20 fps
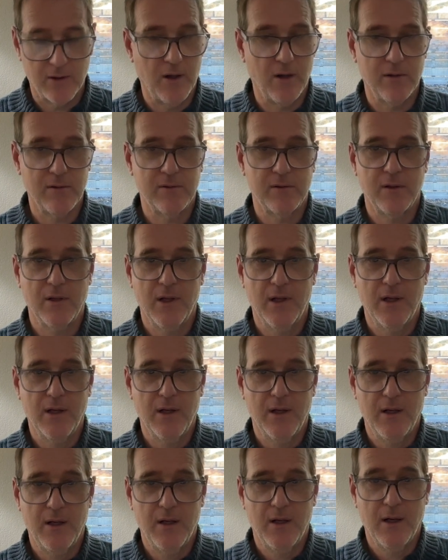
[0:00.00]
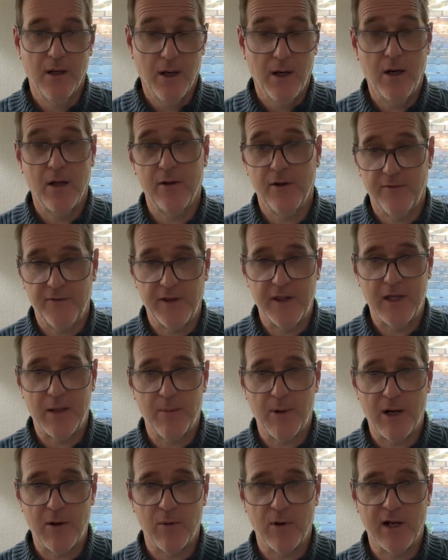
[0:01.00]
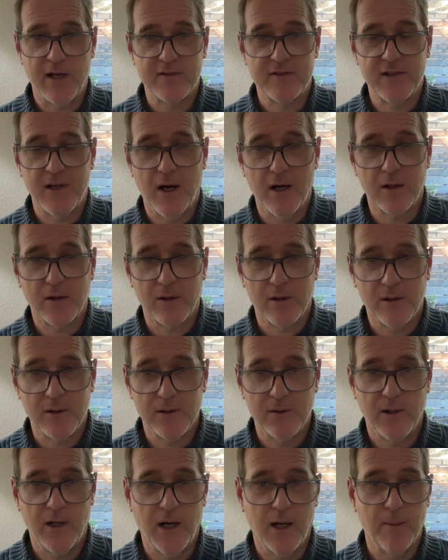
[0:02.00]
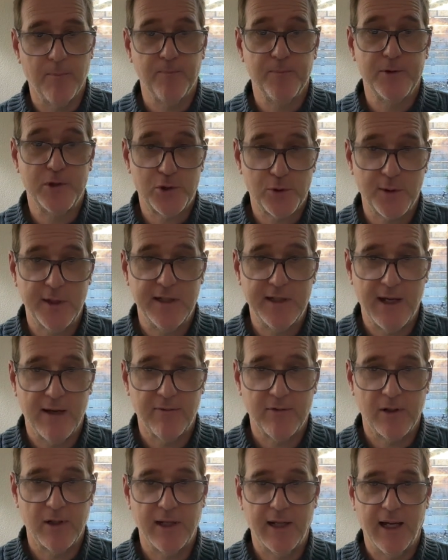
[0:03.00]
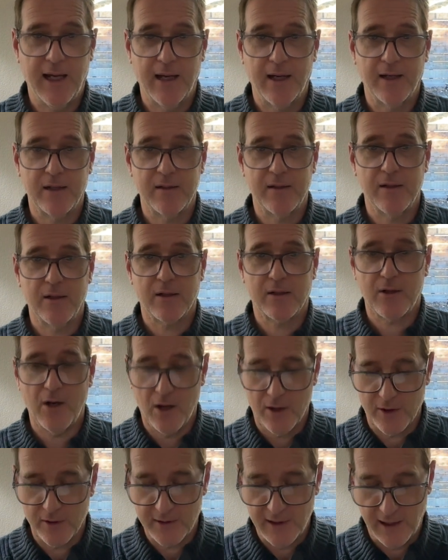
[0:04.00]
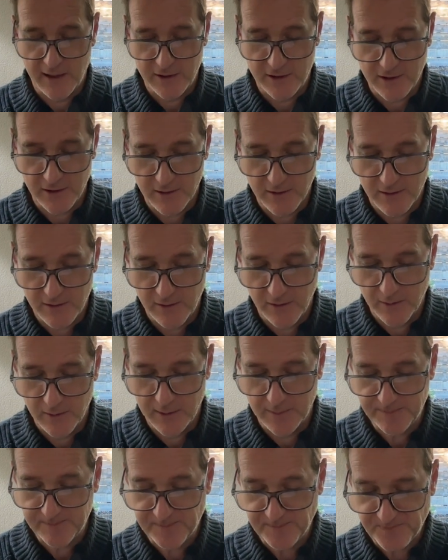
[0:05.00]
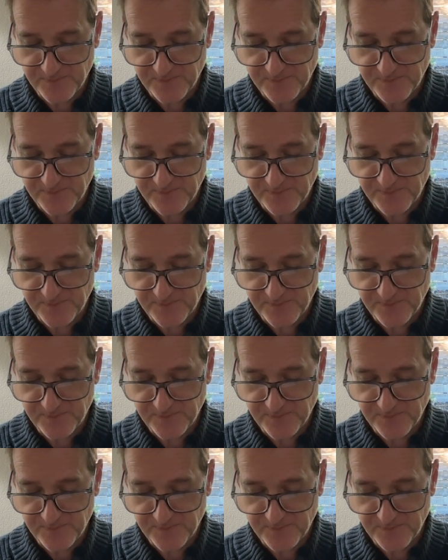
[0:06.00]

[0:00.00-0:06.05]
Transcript: Although if I think about it, when I was younger, tree definitely had a connotation to it.